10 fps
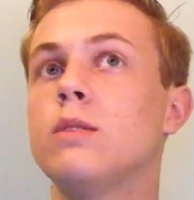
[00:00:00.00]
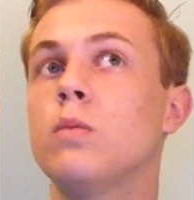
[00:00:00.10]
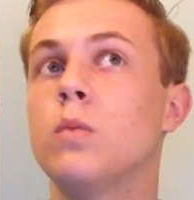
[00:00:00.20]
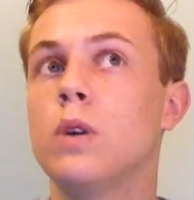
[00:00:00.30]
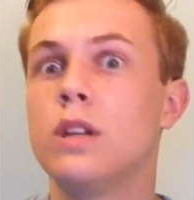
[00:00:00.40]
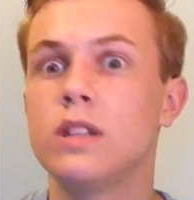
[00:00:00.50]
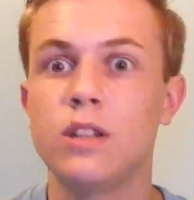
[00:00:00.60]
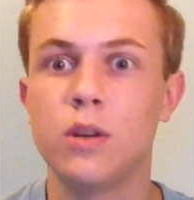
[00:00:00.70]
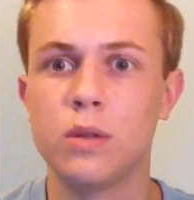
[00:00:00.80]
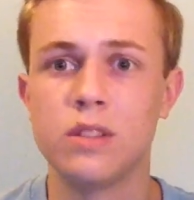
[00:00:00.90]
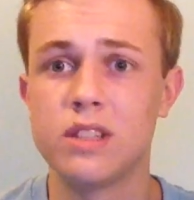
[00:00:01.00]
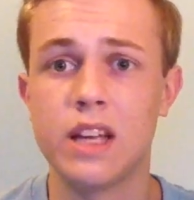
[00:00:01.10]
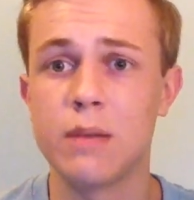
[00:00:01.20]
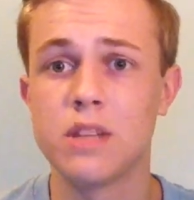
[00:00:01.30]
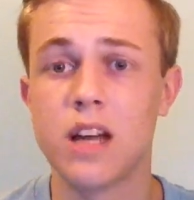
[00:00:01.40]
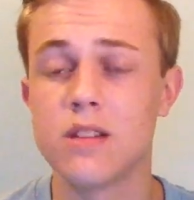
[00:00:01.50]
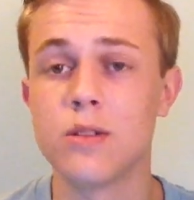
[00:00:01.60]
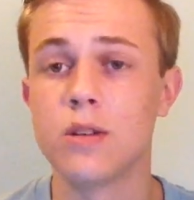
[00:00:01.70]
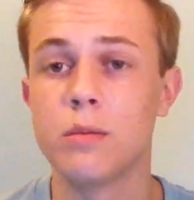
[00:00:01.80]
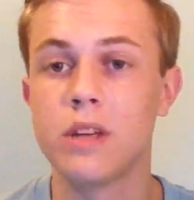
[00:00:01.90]
want no one's name
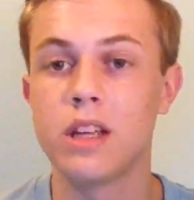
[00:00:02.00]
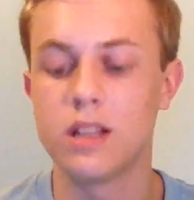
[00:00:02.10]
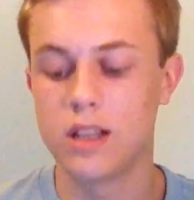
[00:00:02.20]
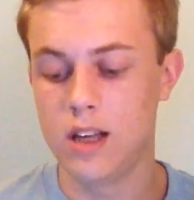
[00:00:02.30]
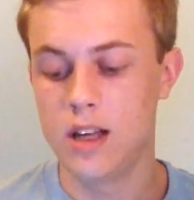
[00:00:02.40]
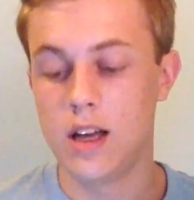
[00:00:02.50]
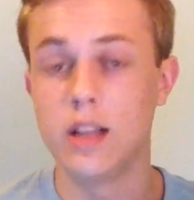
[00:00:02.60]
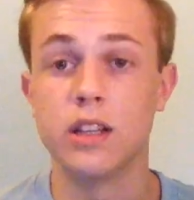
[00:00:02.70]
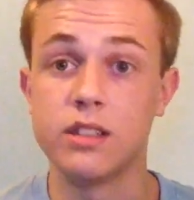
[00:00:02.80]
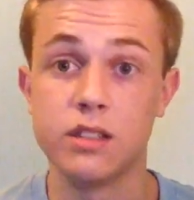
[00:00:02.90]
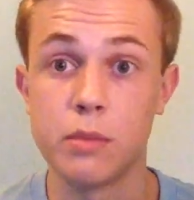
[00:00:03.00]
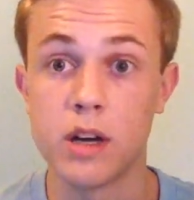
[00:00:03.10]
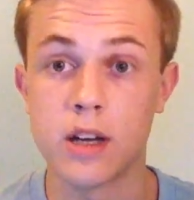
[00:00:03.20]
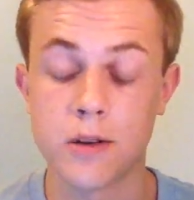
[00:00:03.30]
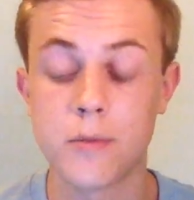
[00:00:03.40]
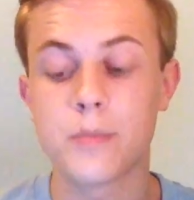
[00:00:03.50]
tattooed on me unless it's mine.